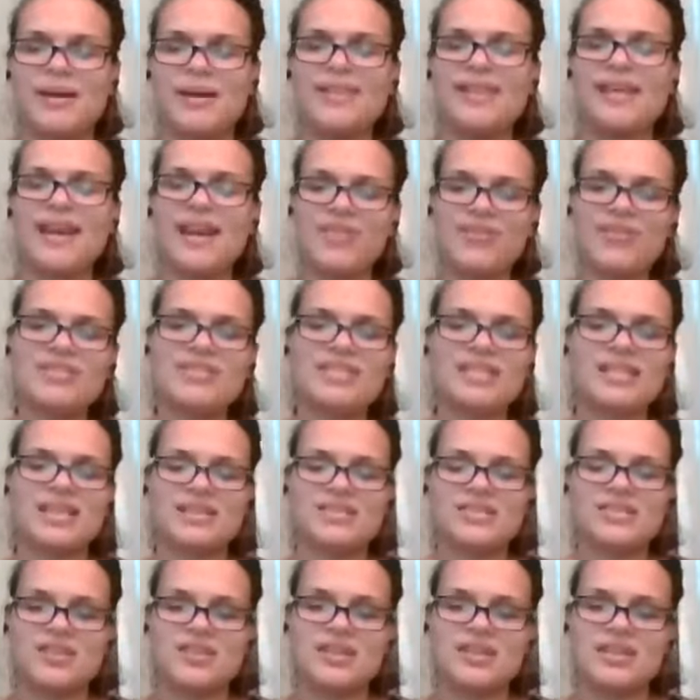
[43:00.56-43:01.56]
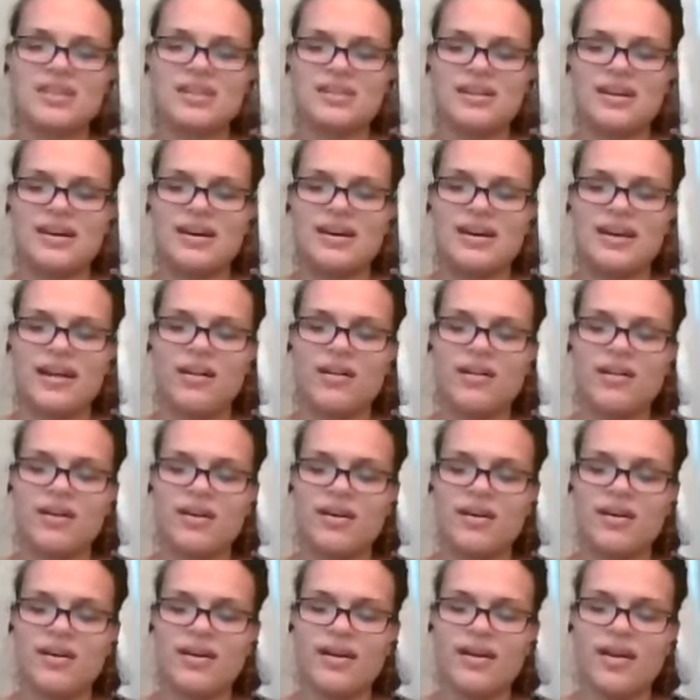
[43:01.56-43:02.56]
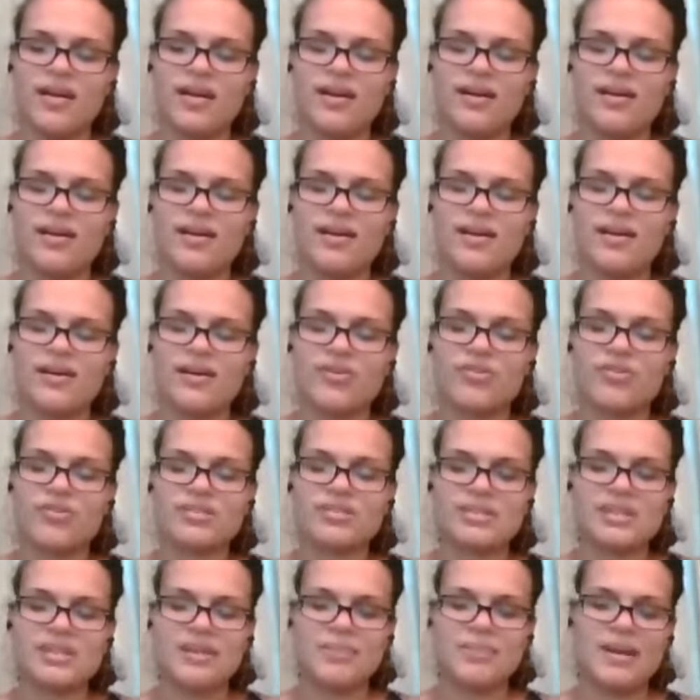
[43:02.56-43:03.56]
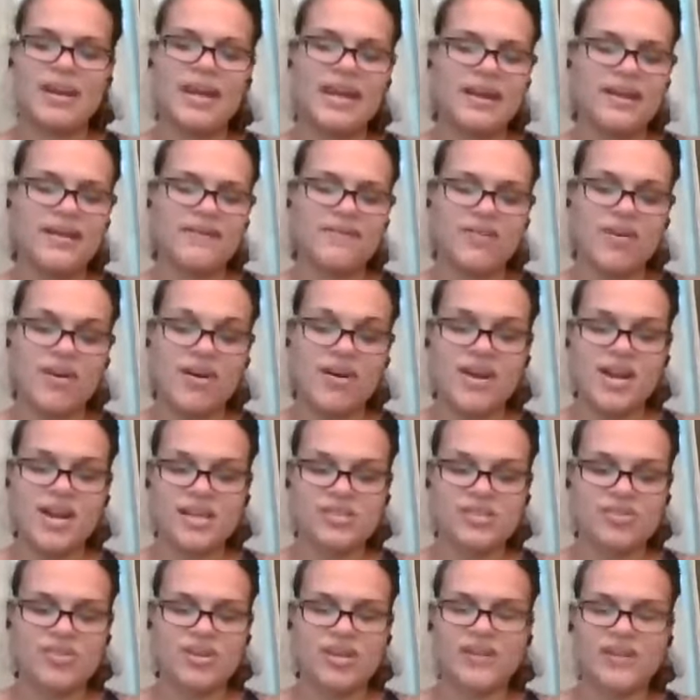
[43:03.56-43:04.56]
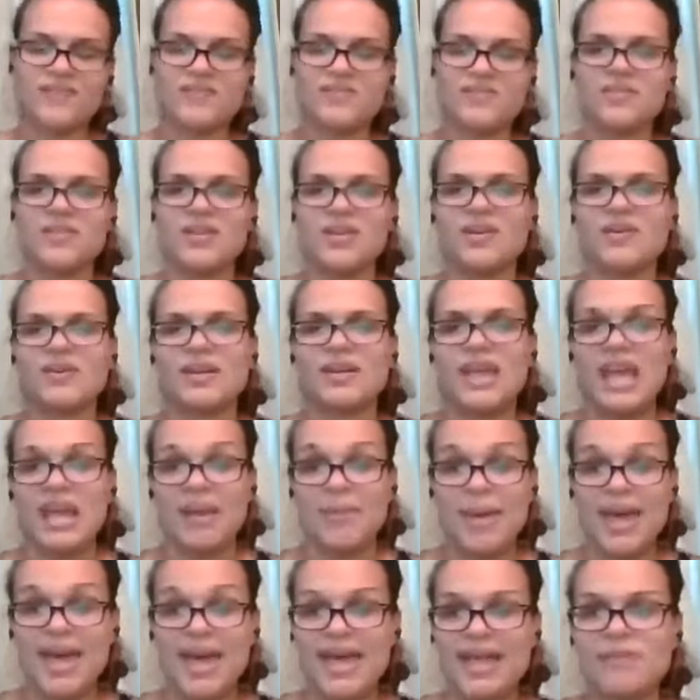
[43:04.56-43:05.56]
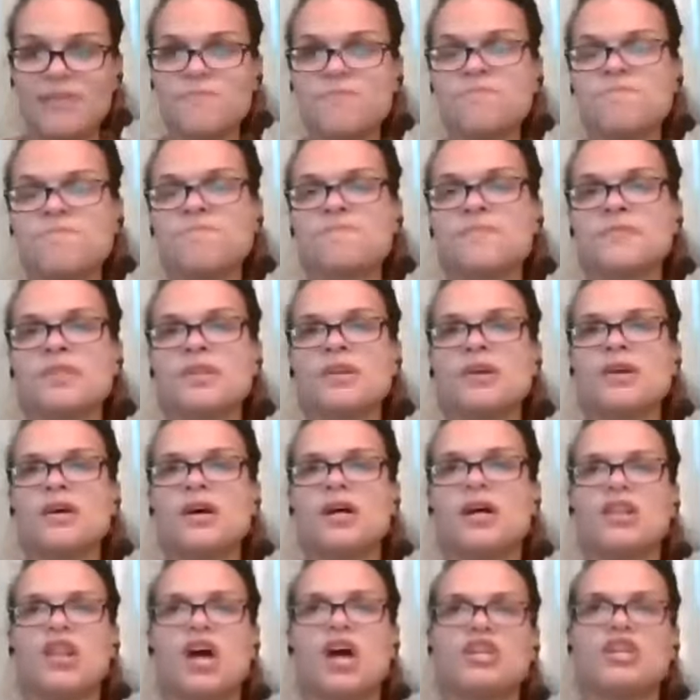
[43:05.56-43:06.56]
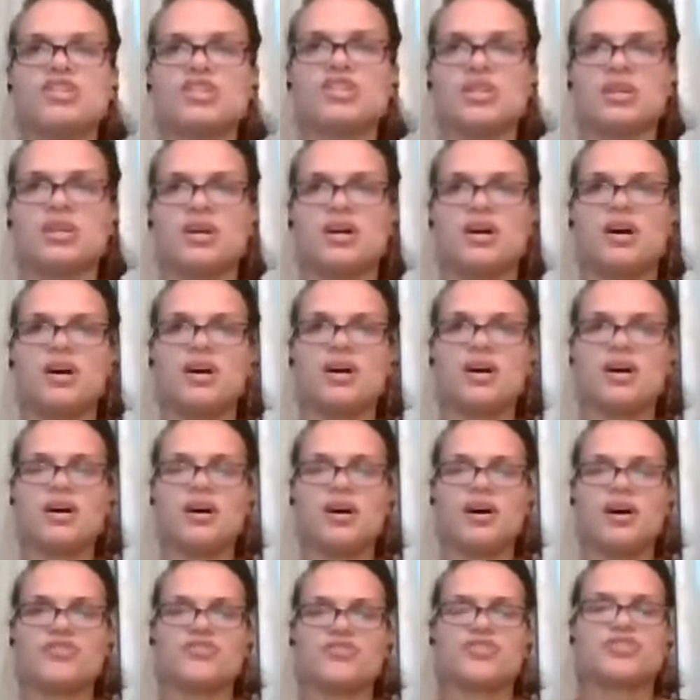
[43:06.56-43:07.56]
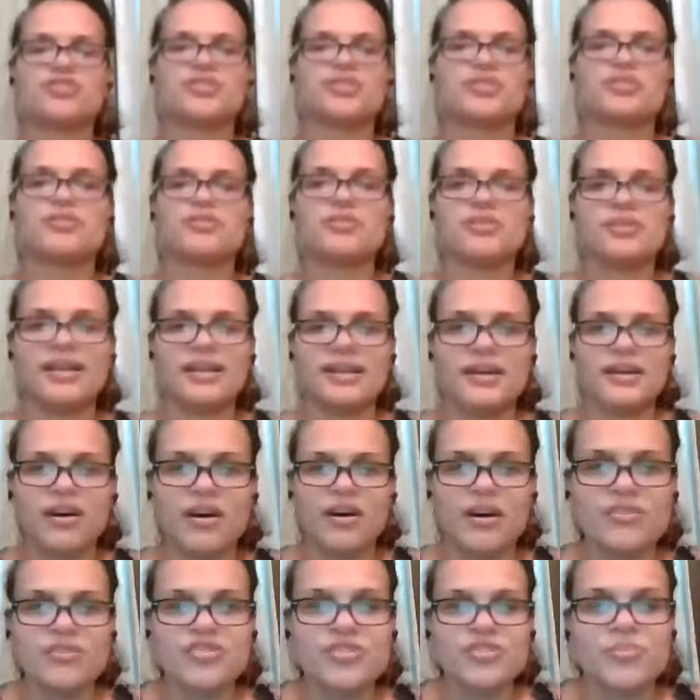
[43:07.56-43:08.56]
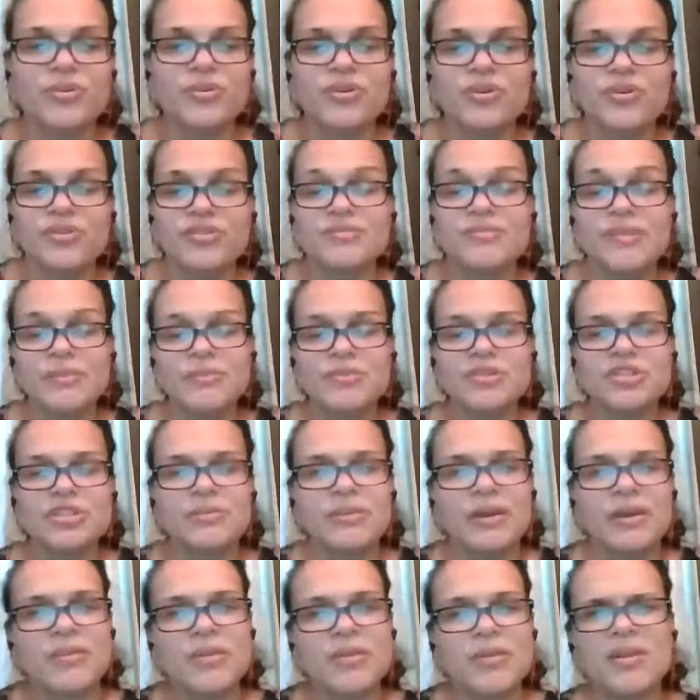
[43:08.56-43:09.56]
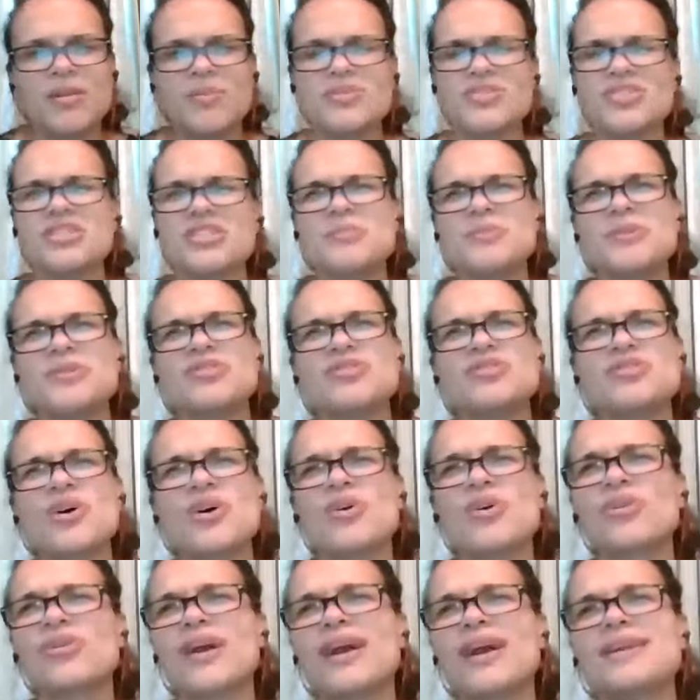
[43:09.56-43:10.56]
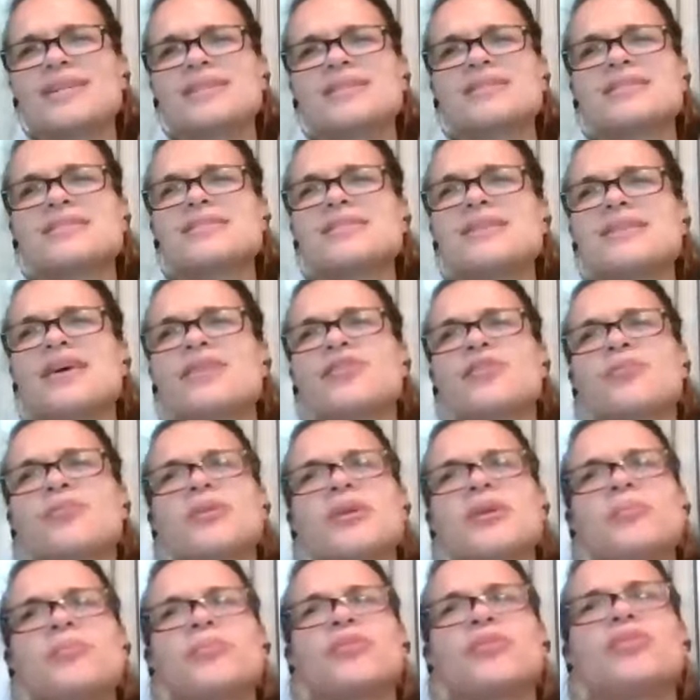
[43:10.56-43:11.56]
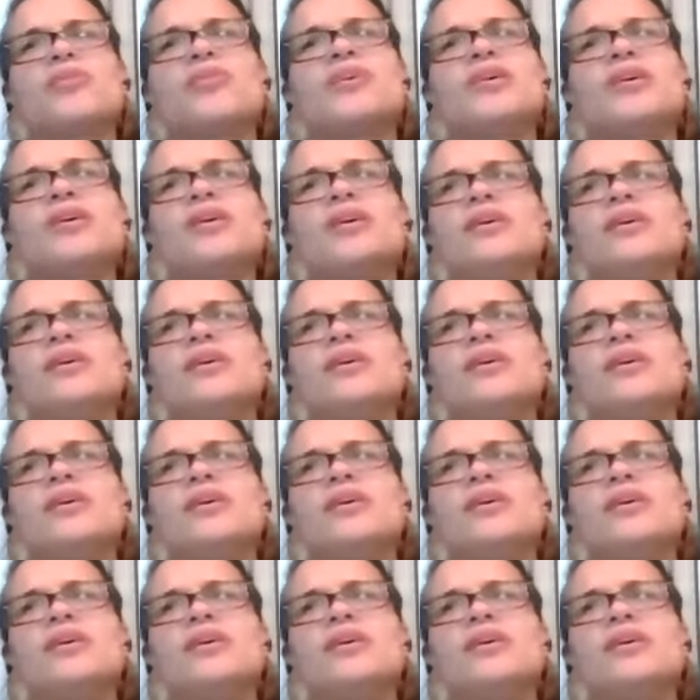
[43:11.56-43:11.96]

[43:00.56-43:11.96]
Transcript: and then I recently started uh, Christina Pineda of the Art Nest Creative Studio in Cayman launch a Entre Circle, like an entrepreneurs membership community, which has been so great to see other people